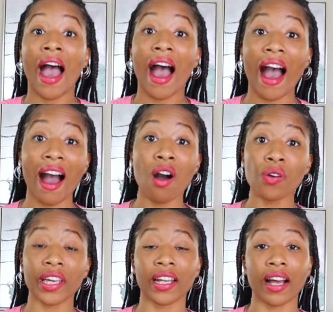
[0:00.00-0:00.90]
How
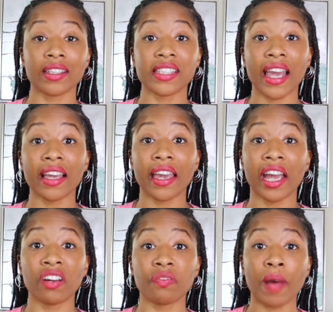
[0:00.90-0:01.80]
can I take
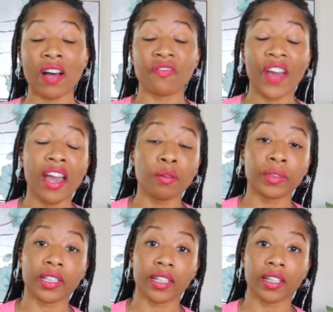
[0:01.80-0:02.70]
care of my
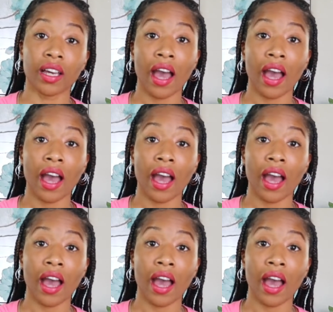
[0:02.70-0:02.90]
family?